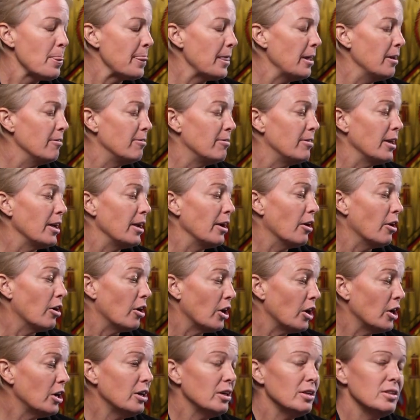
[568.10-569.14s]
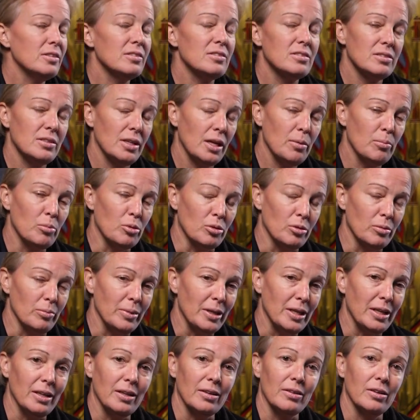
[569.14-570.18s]
If they are unstable,
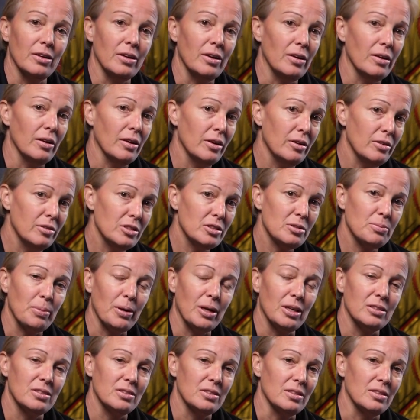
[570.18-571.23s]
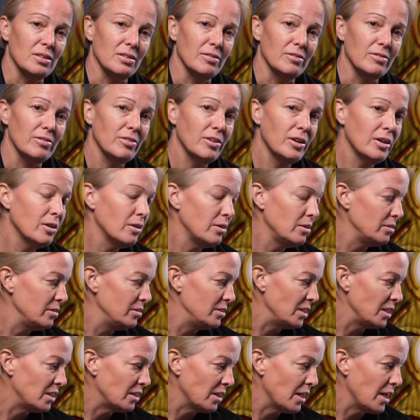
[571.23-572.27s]
meaning they're unresponsive,
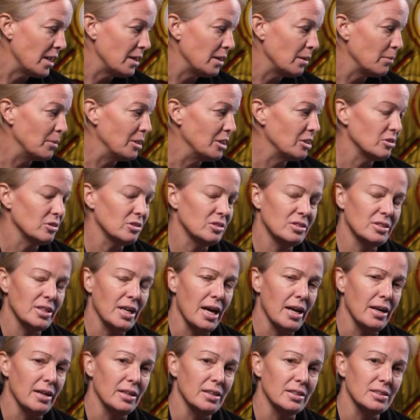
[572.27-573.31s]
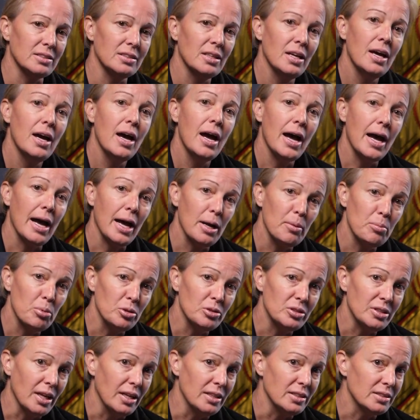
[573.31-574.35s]
declining mental status,
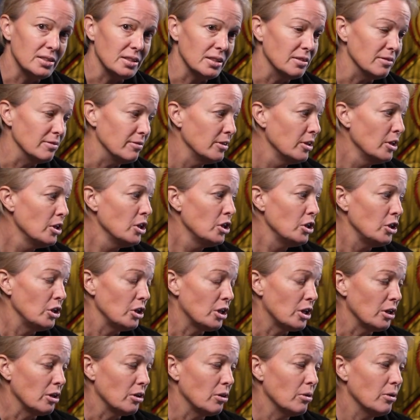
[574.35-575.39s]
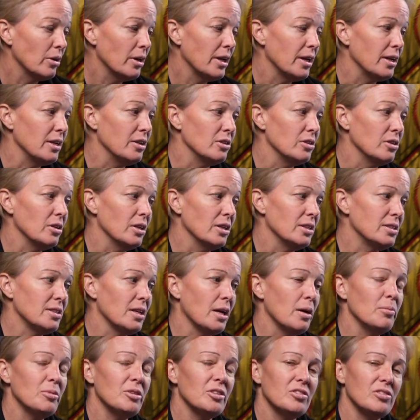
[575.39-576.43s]
hypotensive, you can go ahead and
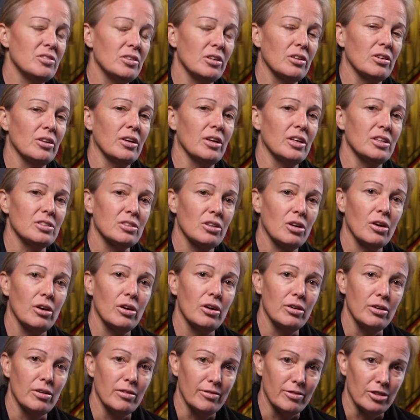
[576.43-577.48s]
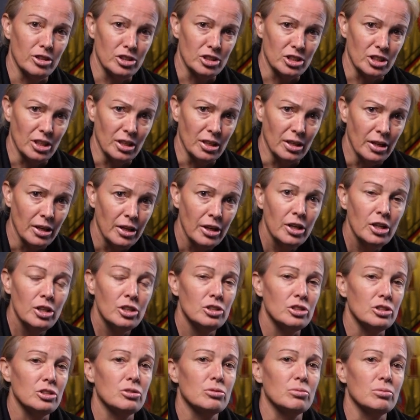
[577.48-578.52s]
attempt a synchronized cardioversion.
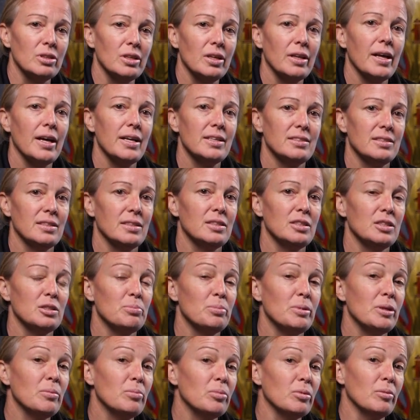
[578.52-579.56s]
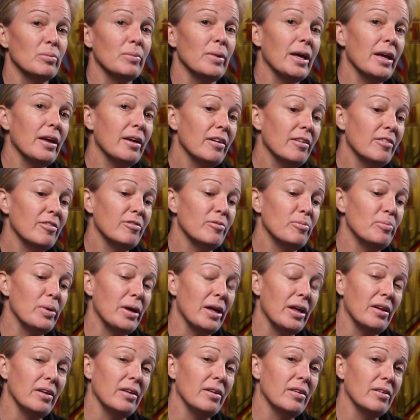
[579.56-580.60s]
Just realize that these people may have
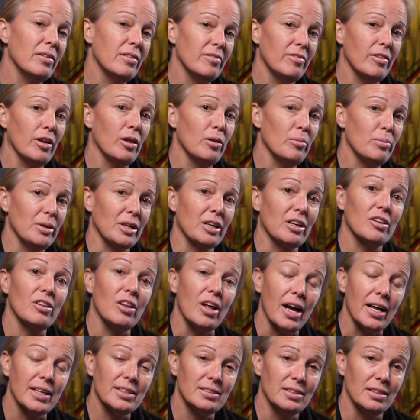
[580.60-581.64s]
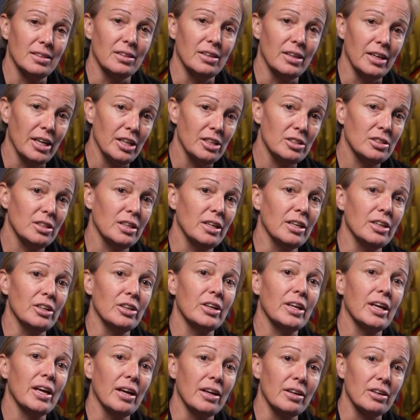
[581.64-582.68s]
been developing clots in their atria and you
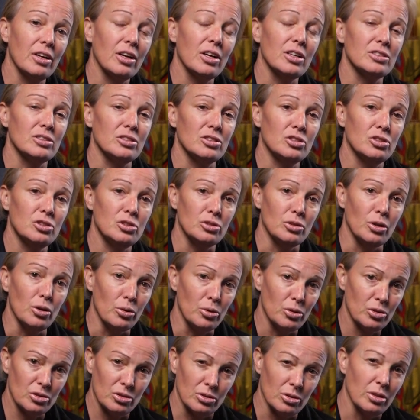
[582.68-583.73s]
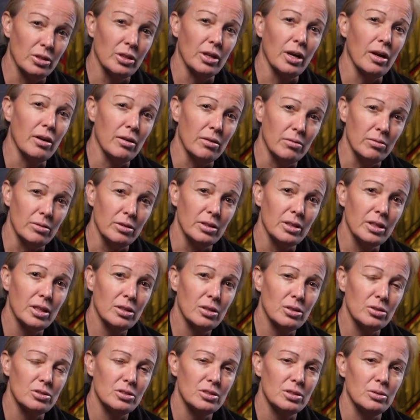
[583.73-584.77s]
can cause a stroke. So you got to really
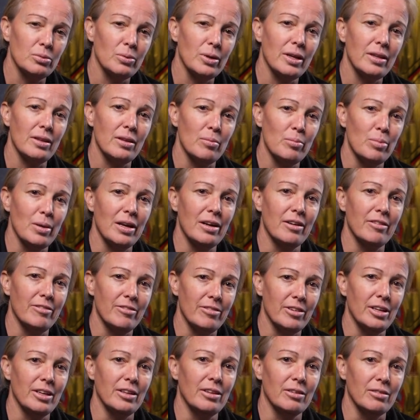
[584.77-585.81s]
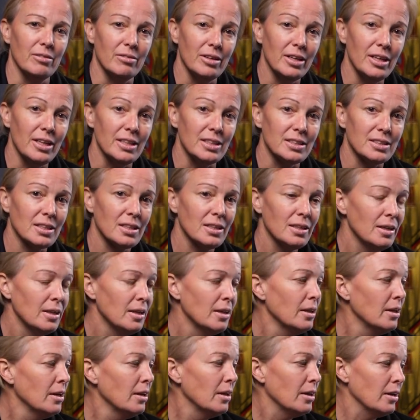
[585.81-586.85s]
closely weigh the benefit and the risk
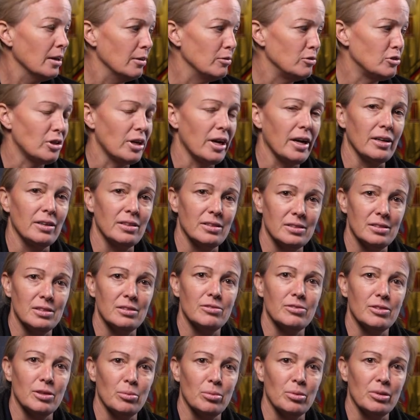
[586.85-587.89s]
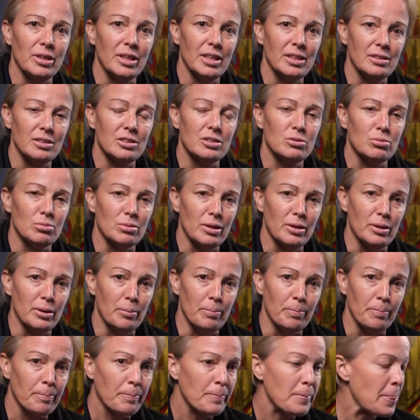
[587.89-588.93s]
of trying to defibrillate this
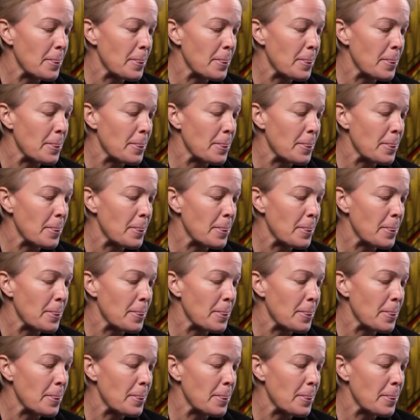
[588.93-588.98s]
rhythm.